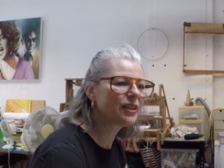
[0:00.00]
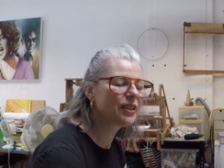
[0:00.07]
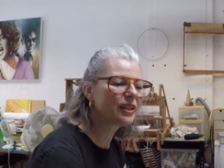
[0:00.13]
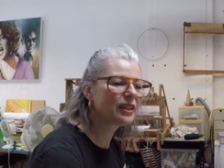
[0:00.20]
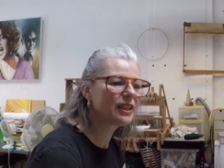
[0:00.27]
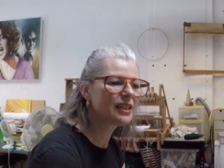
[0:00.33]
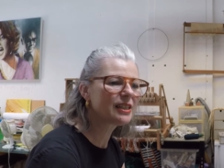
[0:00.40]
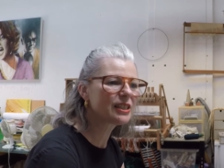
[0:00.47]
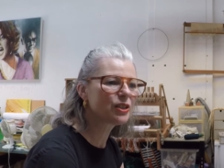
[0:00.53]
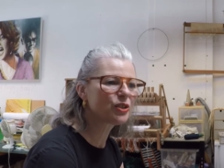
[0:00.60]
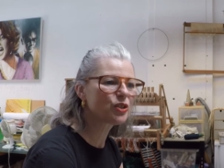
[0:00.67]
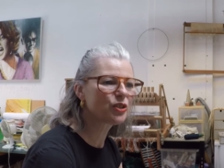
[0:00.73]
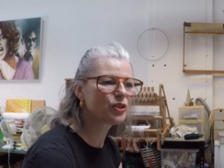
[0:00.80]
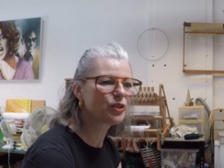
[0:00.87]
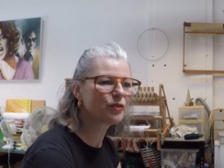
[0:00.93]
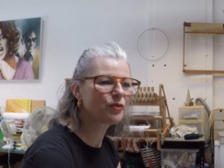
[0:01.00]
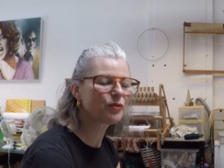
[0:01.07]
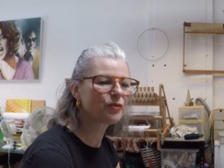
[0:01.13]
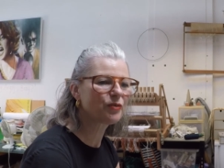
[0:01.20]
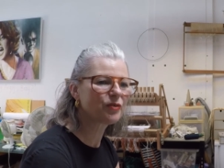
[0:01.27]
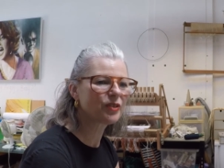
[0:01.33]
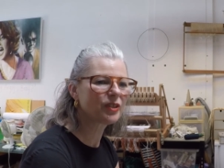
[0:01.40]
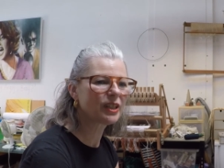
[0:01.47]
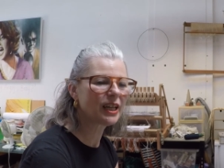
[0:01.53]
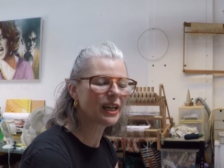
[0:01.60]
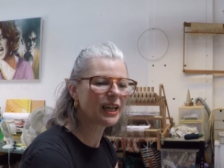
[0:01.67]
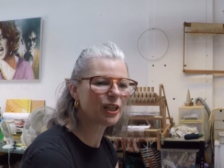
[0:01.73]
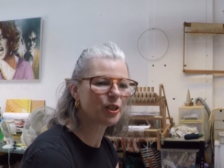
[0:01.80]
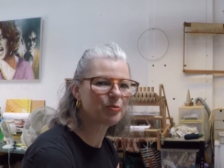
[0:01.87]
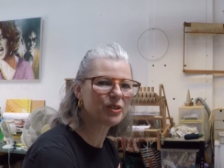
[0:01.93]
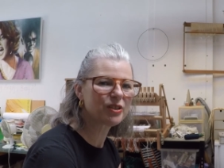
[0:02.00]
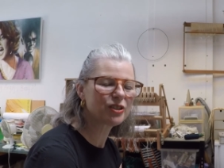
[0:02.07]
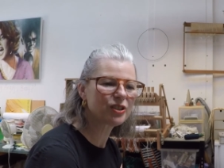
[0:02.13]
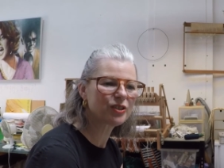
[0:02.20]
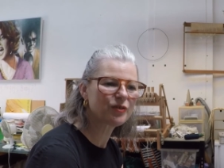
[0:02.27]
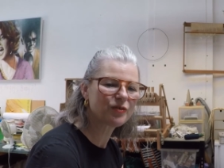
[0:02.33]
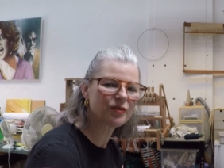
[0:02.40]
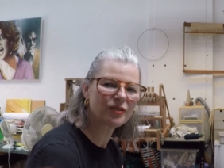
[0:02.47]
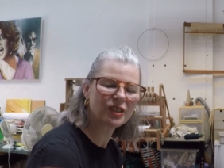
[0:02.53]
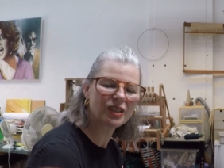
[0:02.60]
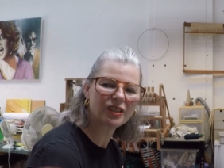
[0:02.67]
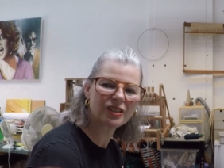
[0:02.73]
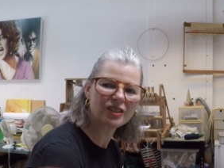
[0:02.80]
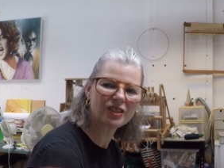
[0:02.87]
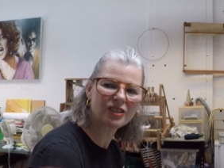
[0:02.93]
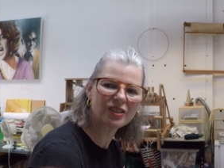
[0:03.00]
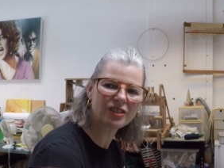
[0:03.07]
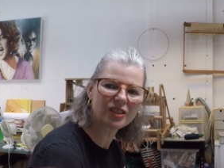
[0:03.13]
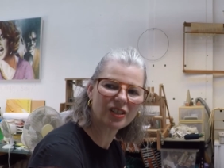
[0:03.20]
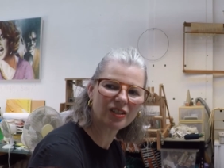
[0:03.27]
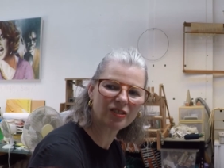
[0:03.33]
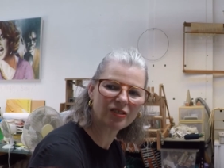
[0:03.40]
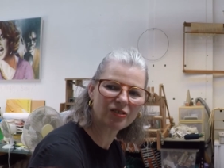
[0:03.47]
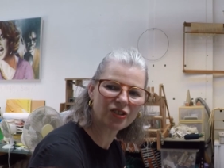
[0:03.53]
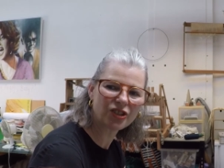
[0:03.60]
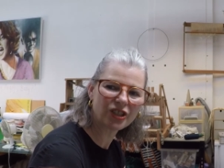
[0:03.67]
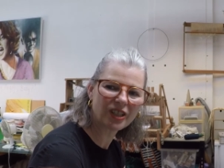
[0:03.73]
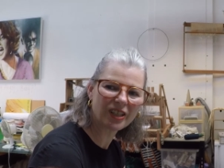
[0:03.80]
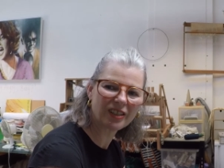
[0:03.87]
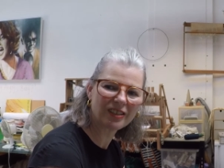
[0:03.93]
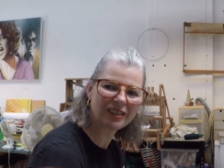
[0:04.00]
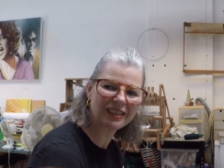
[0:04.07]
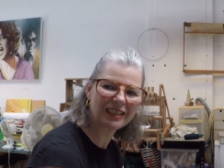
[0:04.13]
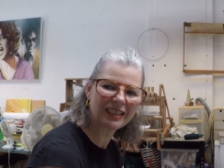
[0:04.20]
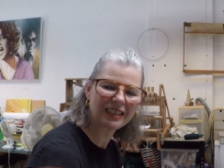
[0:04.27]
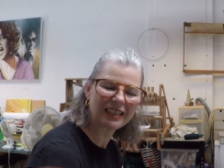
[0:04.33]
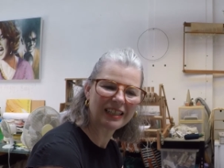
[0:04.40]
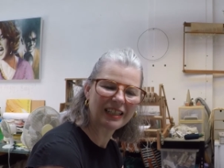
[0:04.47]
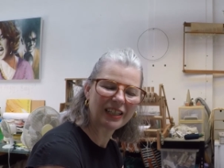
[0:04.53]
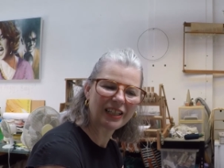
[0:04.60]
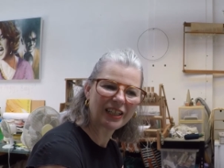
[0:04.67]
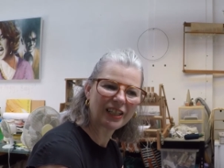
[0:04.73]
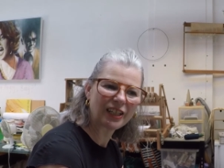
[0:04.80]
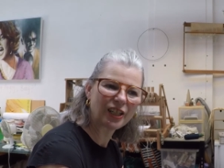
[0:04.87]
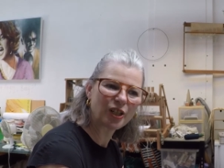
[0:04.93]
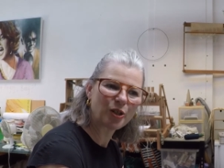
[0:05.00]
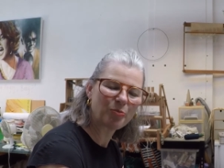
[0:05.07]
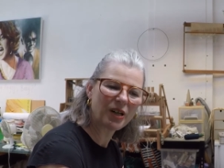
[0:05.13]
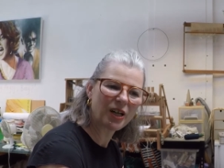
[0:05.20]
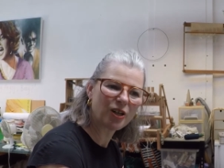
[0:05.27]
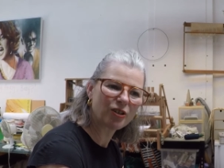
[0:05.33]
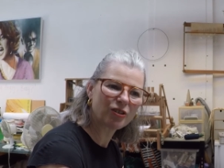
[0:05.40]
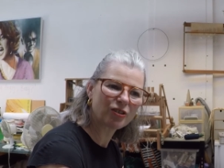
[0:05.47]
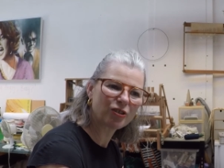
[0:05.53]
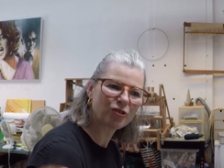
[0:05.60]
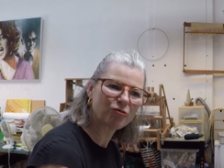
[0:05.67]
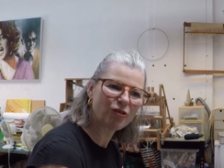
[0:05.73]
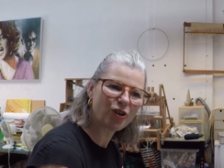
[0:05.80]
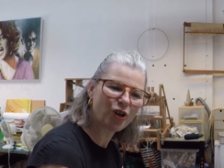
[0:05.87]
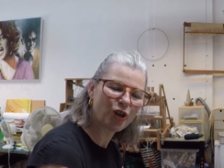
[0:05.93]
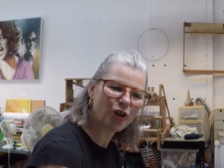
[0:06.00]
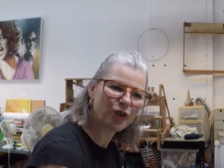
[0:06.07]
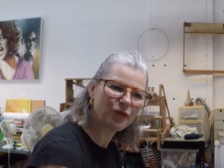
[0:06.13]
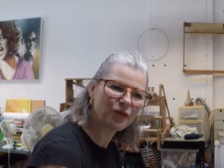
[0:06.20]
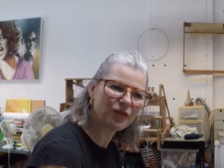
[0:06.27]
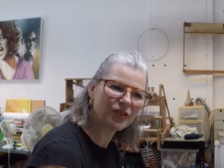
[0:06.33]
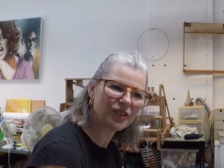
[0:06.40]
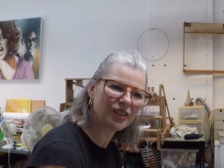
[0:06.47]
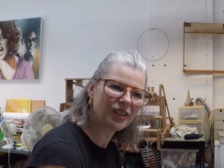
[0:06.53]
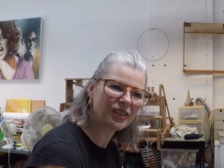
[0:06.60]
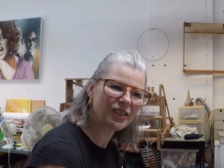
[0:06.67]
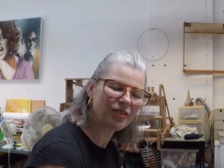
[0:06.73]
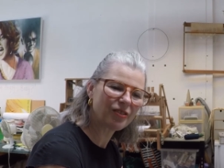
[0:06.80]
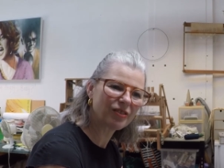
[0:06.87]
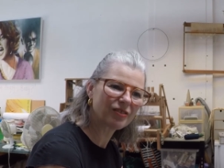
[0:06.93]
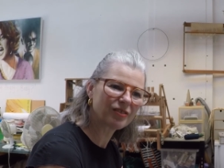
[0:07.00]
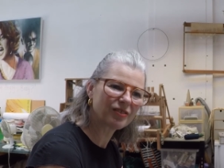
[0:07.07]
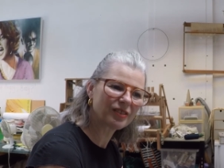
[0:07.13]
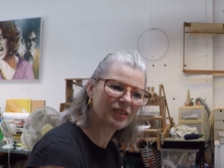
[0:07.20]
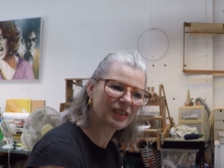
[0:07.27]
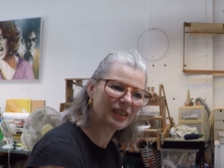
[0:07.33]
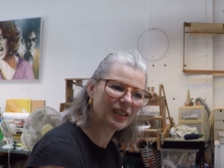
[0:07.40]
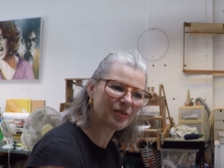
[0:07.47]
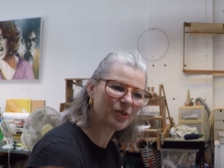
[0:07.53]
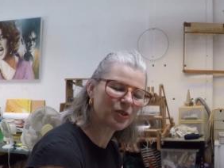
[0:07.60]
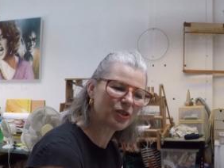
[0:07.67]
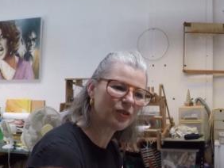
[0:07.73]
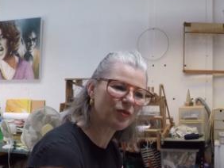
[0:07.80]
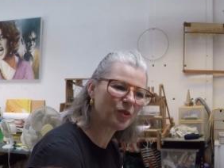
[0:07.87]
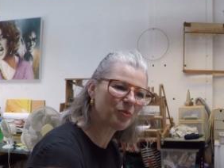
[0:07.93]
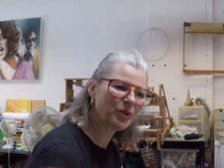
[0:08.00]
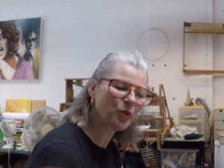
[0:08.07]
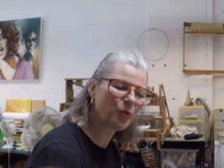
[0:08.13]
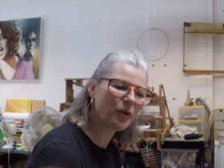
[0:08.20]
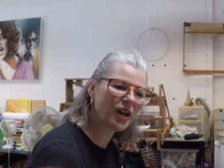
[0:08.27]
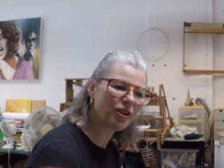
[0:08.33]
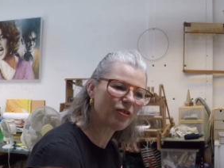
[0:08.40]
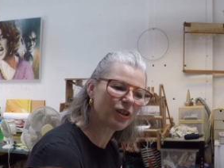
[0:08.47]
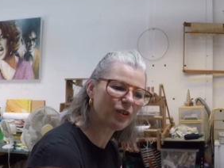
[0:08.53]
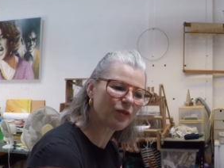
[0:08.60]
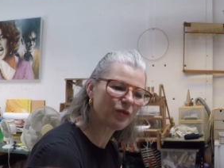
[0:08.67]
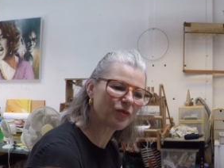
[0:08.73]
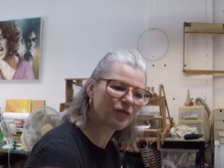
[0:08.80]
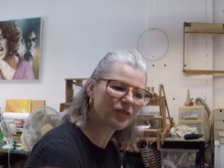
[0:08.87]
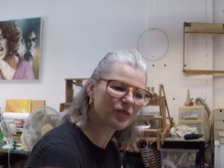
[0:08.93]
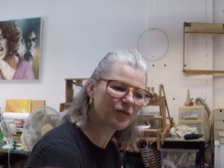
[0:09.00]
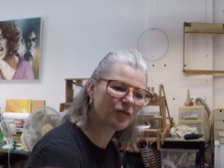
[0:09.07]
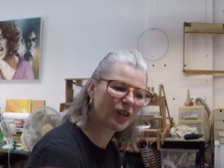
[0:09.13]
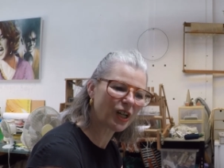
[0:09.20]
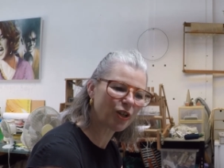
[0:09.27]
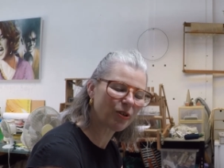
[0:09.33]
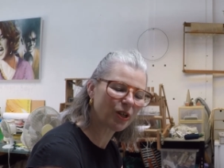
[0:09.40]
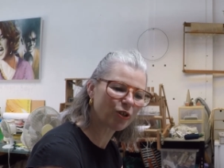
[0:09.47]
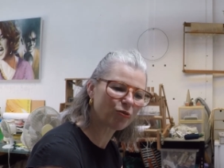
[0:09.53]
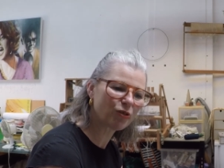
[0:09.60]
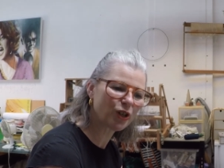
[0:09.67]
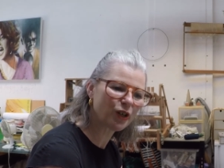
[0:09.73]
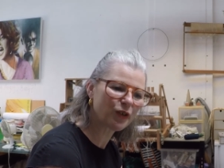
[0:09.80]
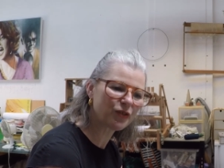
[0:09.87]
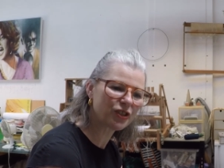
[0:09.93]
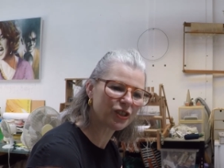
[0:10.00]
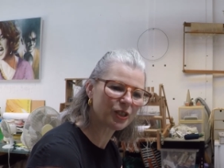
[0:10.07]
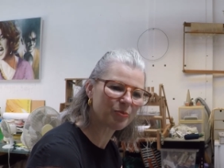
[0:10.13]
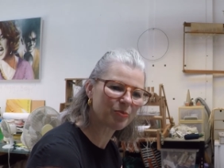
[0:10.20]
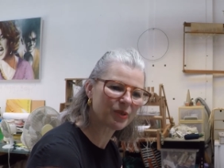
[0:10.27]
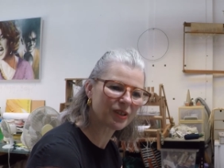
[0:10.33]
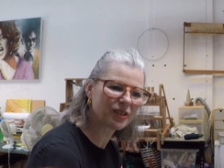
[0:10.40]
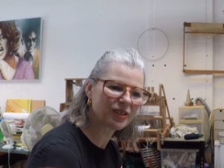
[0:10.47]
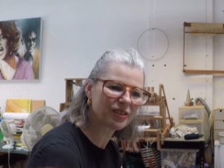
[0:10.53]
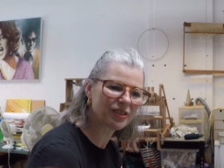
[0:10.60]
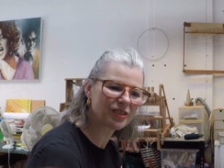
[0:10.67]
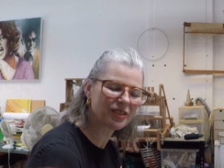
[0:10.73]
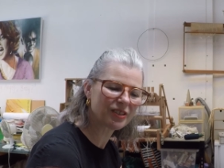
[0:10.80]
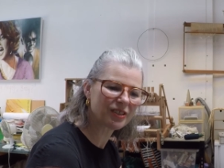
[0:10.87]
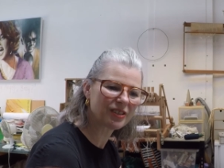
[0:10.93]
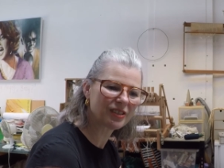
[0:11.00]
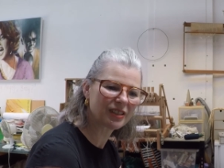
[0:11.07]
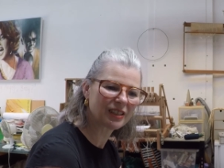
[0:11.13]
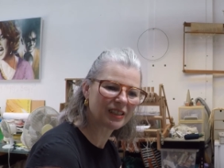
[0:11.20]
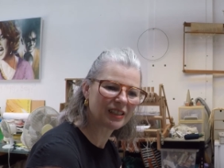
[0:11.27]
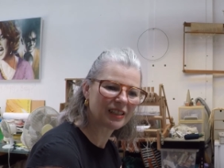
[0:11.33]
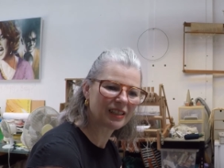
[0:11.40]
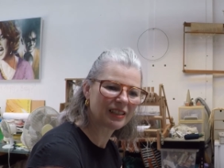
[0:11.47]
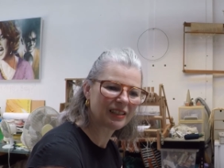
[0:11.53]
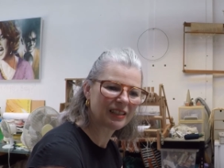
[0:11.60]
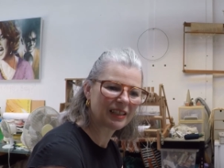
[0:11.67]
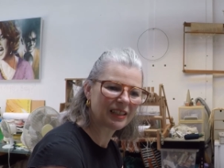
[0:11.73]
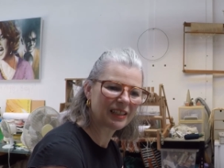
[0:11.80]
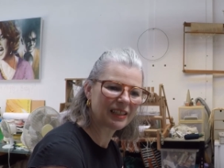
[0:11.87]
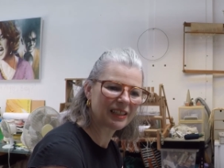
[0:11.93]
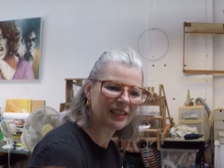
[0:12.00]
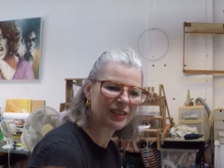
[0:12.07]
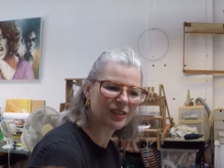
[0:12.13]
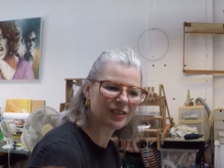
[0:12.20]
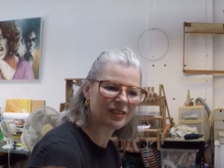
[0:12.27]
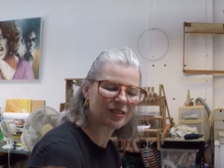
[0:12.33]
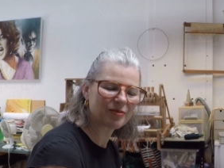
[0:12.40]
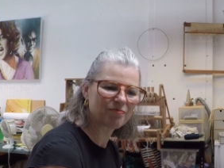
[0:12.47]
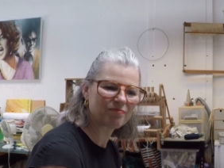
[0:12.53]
there's a sort of element of nostalgia about craft, and I'm sort of a bit wary of valuing craft just because it's